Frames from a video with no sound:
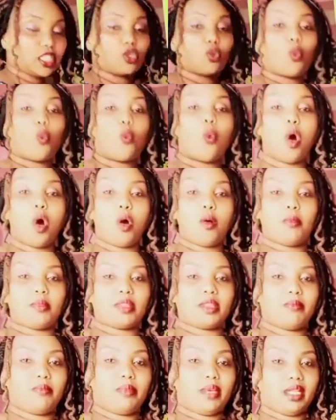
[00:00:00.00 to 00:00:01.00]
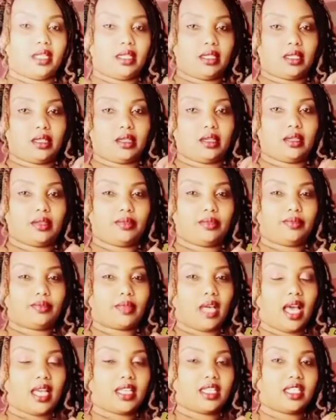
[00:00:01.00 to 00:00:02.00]
warm the milk.
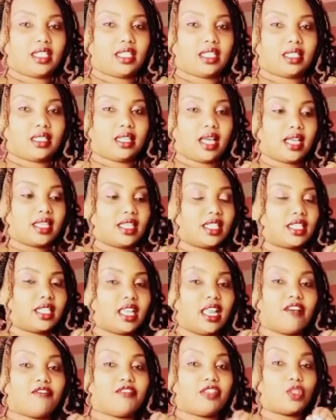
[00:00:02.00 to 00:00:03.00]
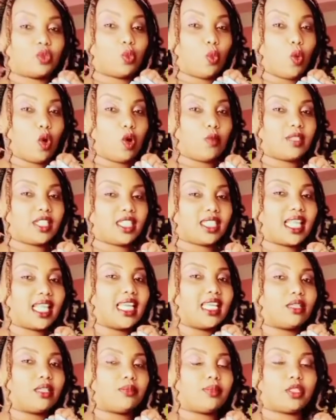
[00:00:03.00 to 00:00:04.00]
I just love it warm, just a
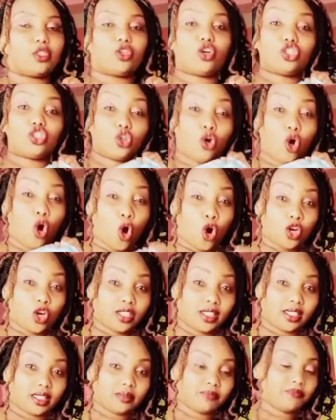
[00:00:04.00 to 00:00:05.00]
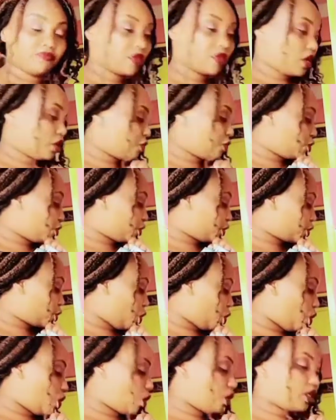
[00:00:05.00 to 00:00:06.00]
little bit, not hot, not
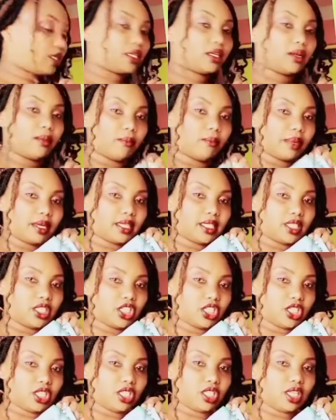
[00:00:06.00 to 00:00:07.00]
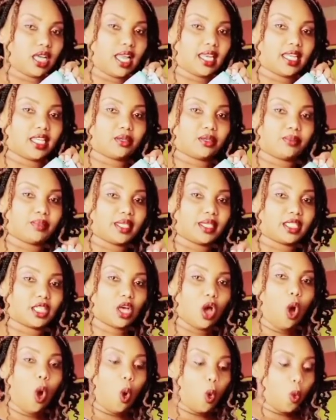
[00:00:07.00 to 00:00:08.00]
cold, but just a little bit
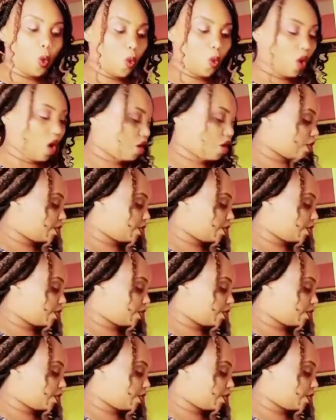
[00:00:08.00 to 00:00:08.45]
warm.